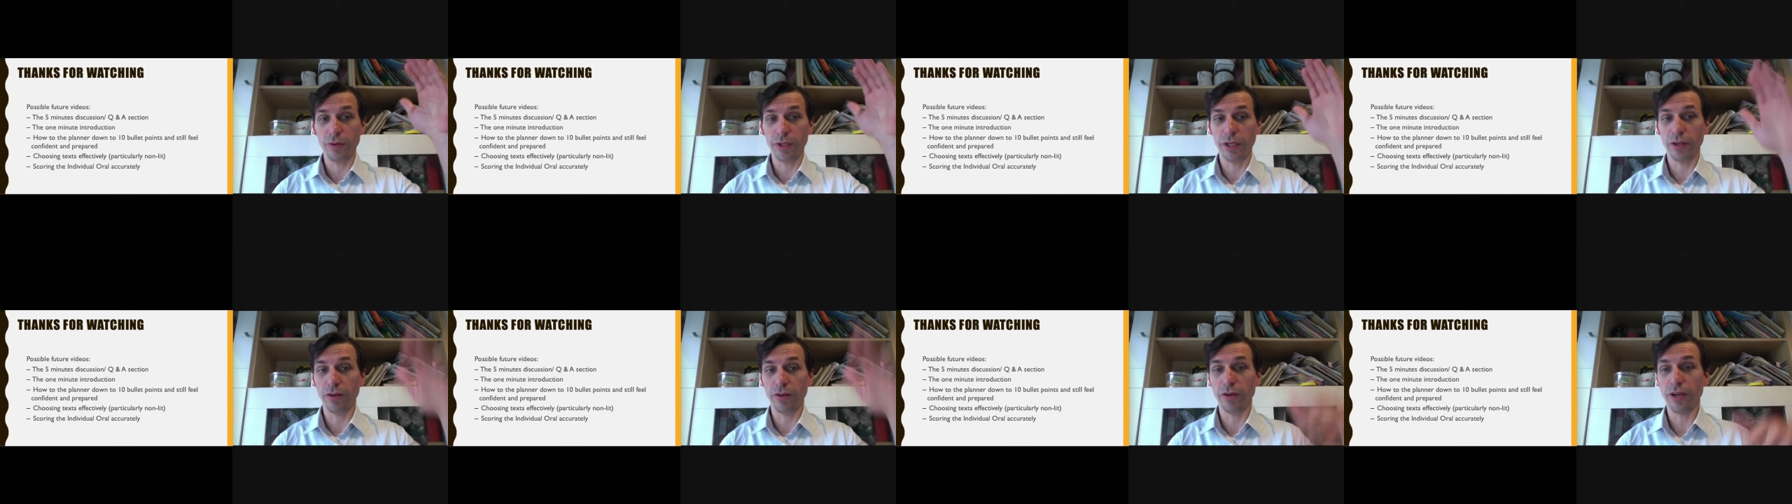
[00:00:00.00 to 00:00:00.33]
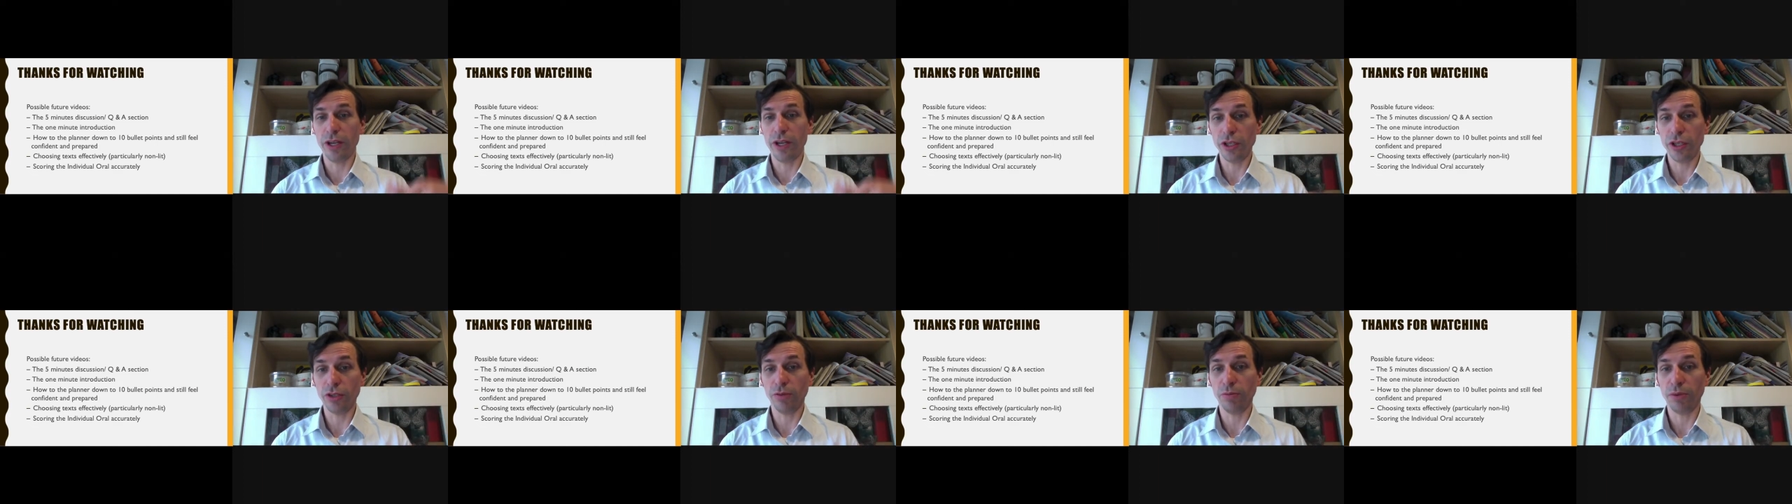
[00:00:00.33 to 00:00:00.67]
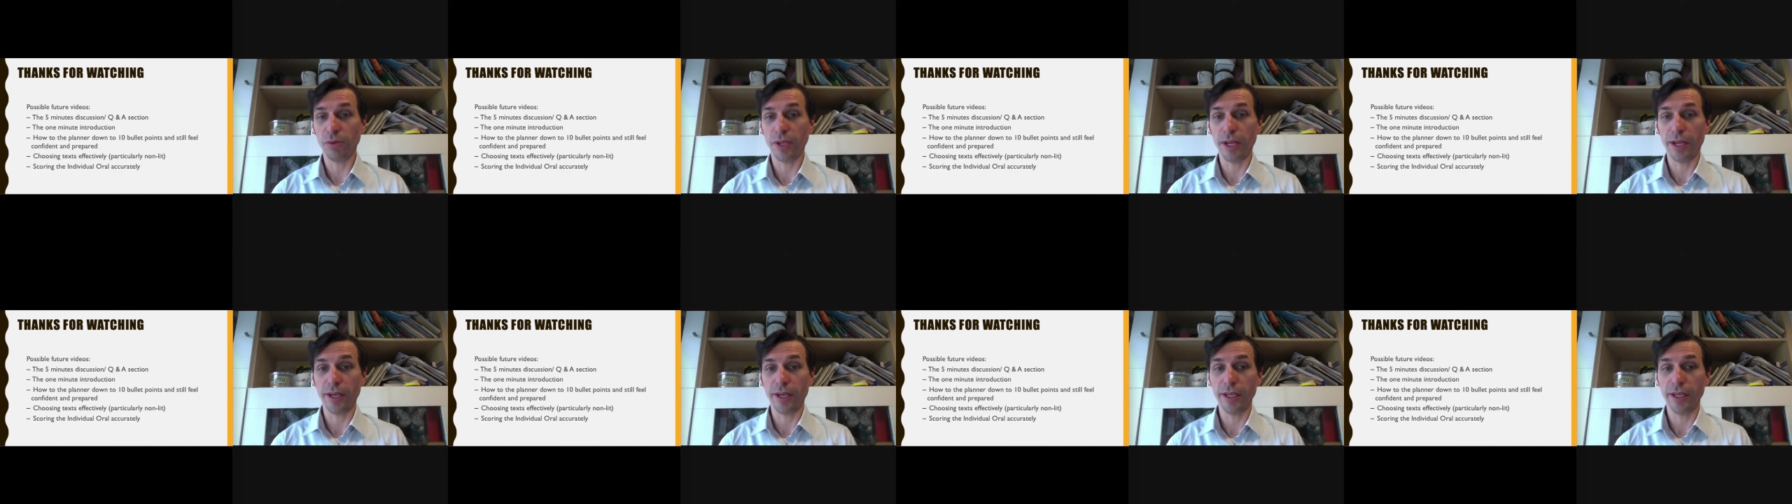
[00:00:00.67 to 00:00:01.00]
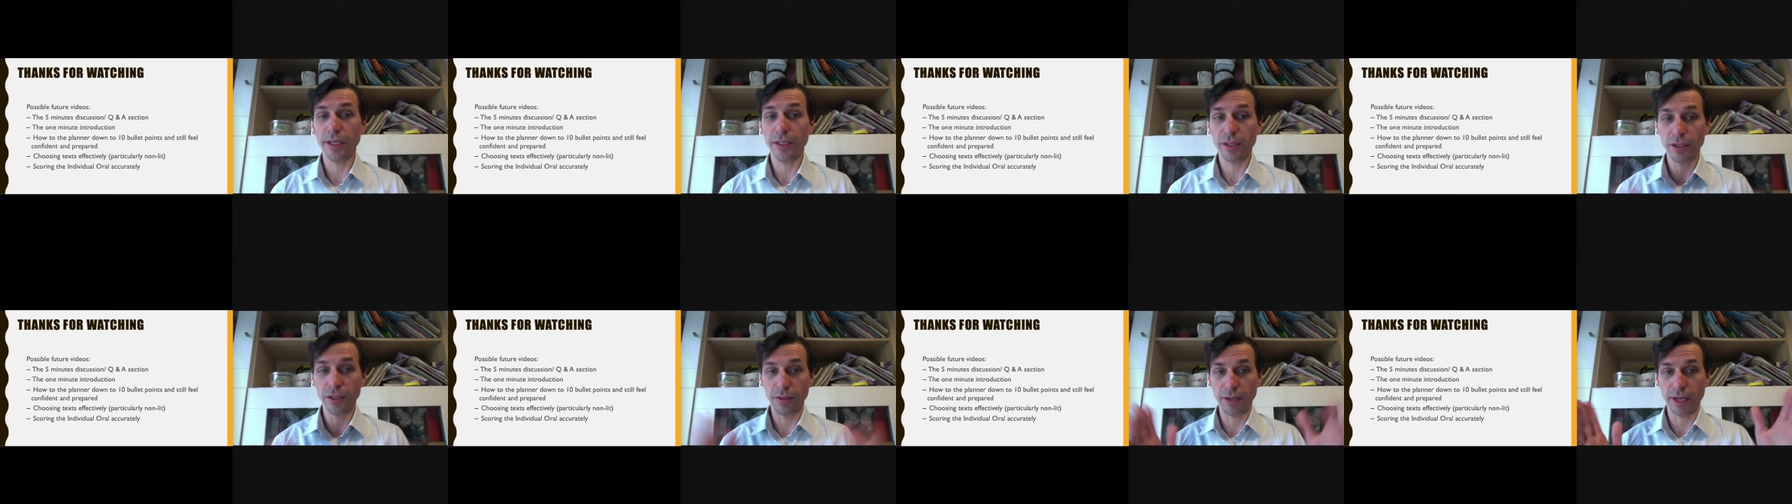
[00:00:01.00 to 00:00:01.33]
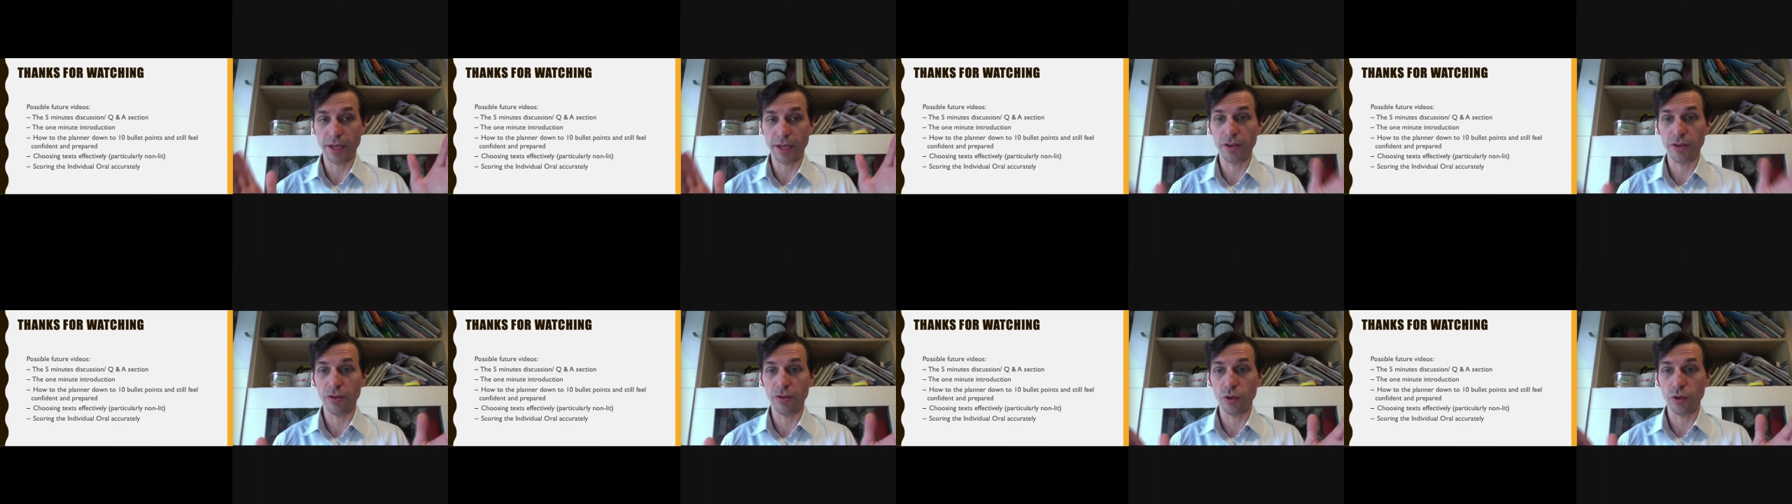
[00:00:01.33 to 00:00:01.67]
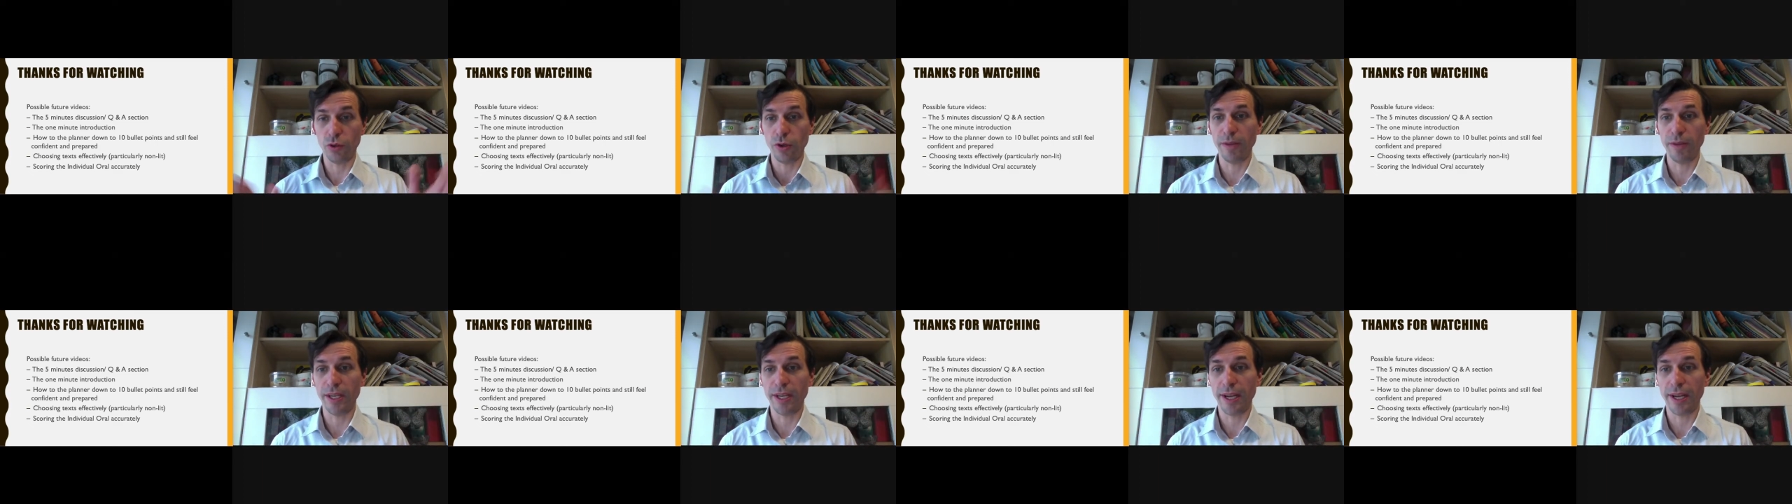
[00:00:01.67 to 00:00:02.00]
your initial planning. So how do you
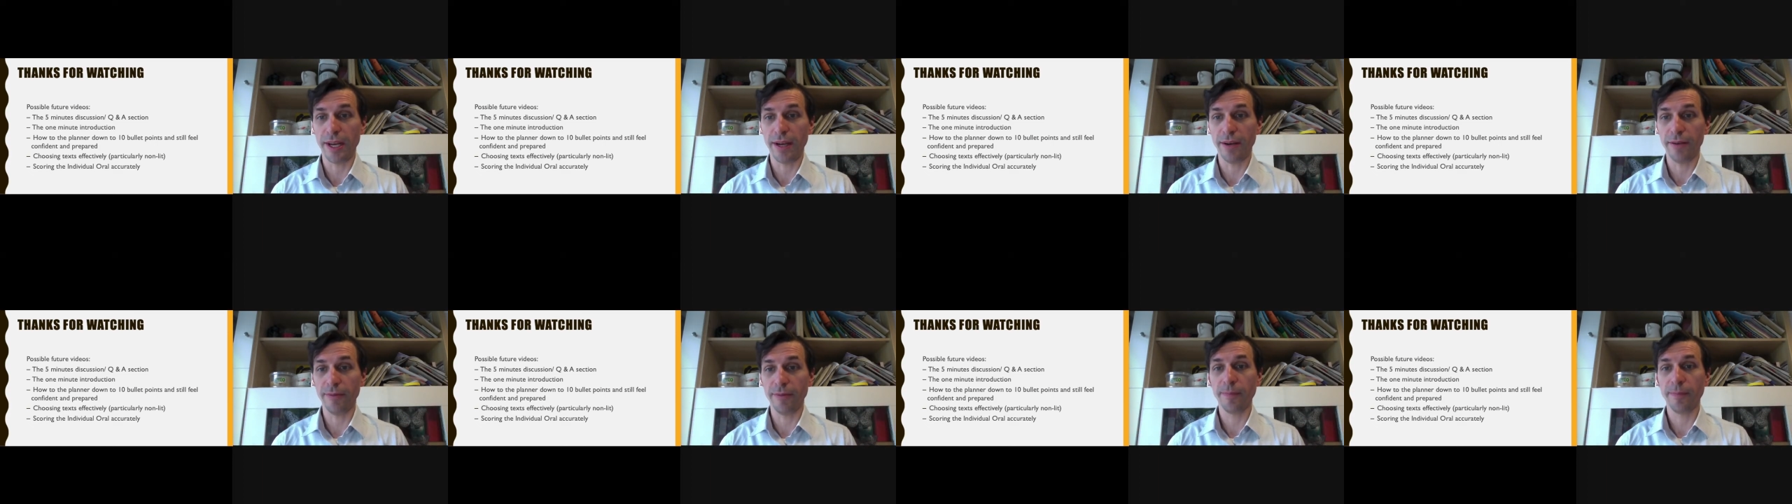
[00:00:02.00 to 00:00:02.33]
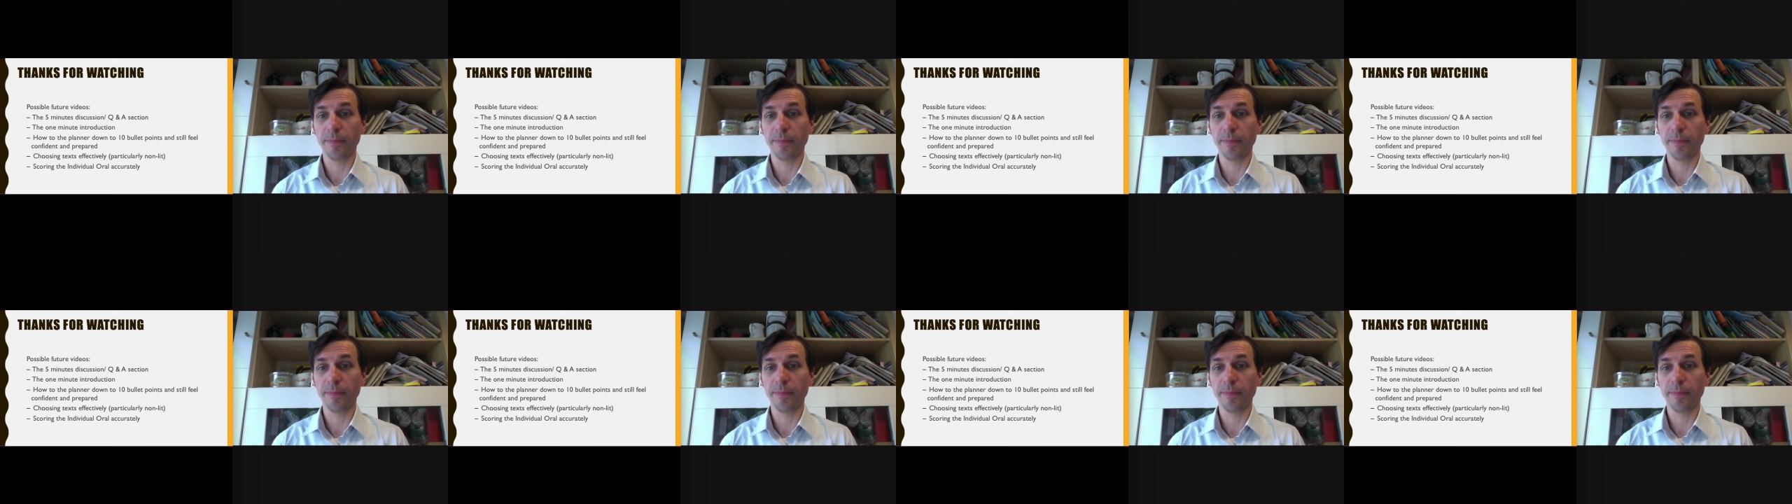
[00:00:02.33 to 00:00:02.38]
trim it down?